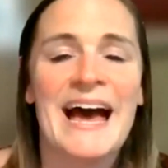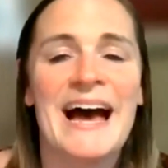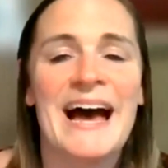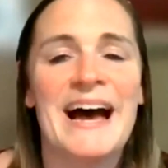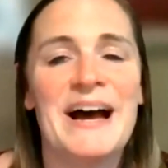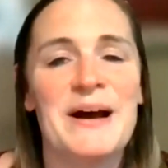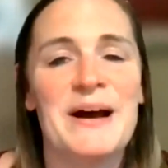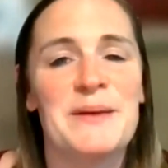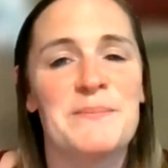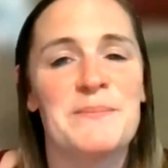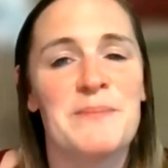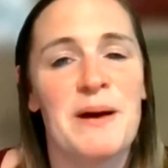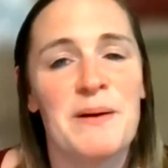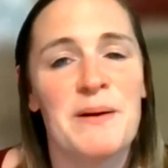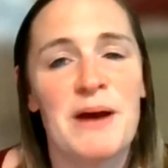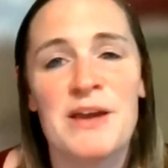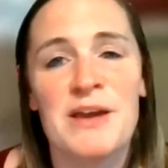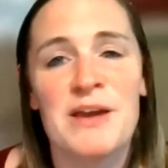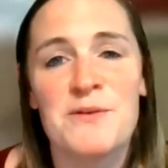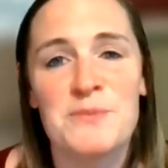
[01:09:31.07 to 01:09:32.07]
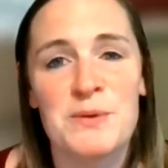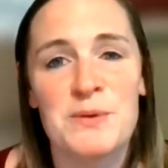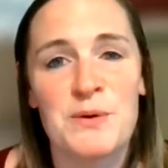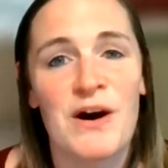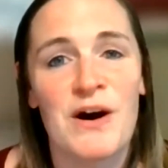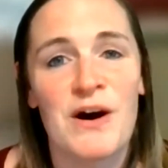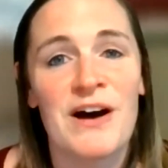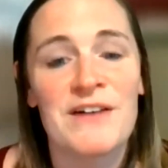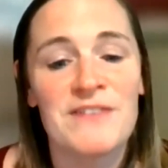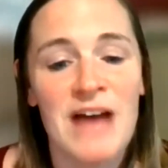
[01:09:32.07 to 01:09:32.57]
I hope you
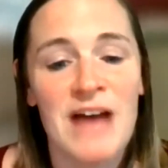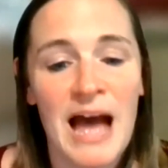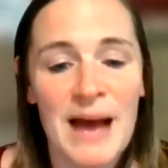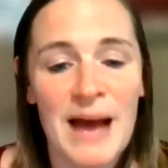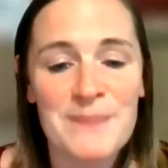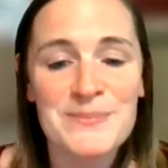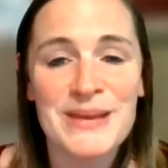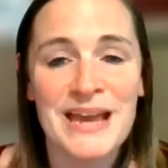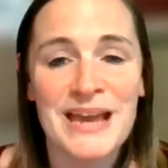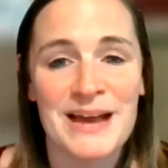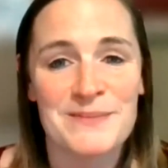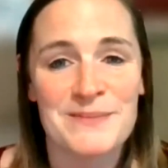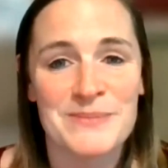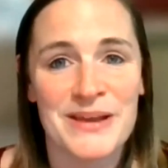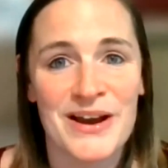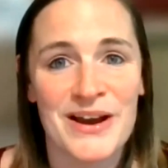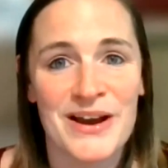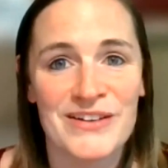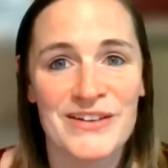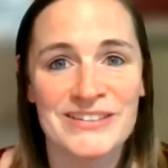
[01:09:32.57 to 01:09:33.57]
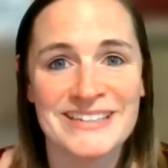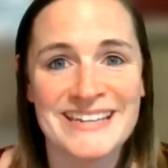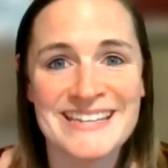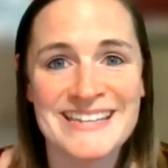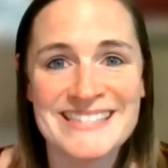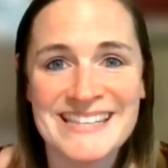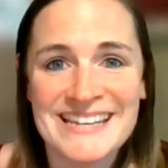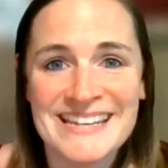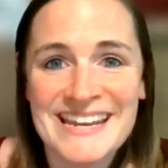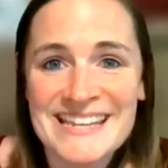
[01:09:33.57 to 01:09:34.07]
all have happy
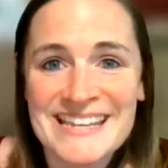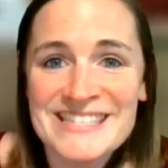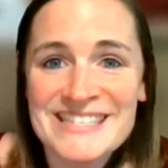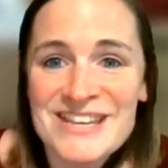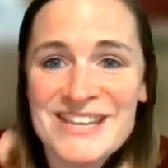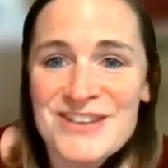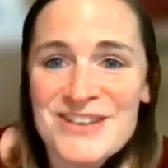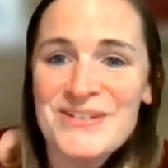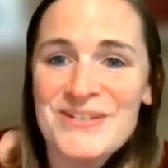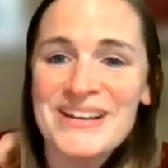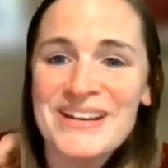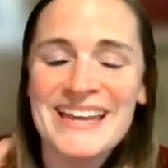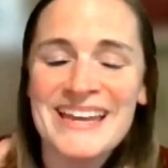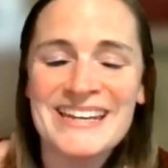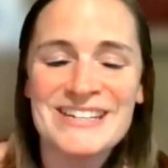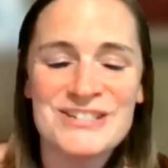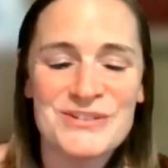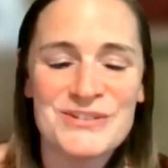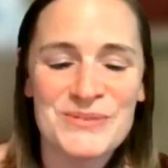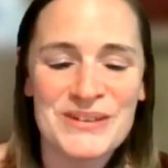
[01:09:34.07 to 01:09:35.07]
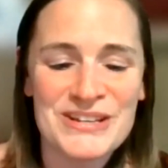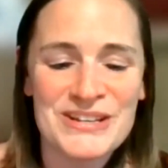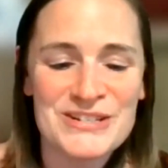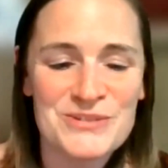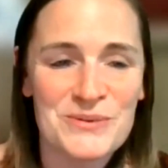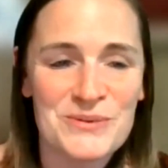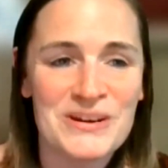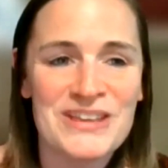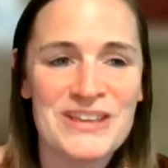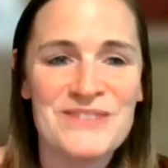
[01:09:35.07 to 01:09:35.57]
holidays, and I see you again in
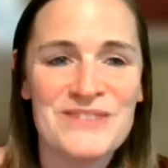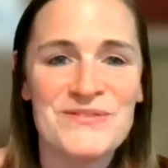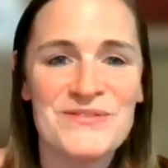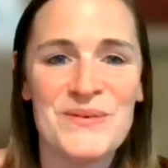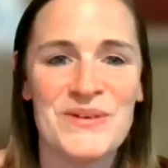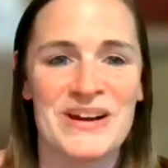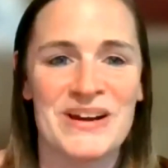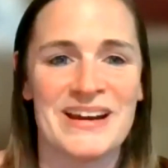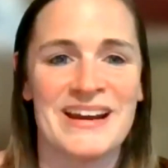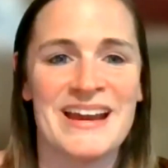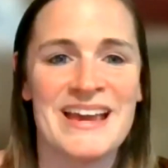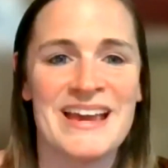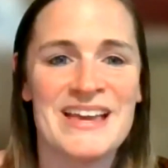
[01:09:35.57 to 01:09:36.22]
2024.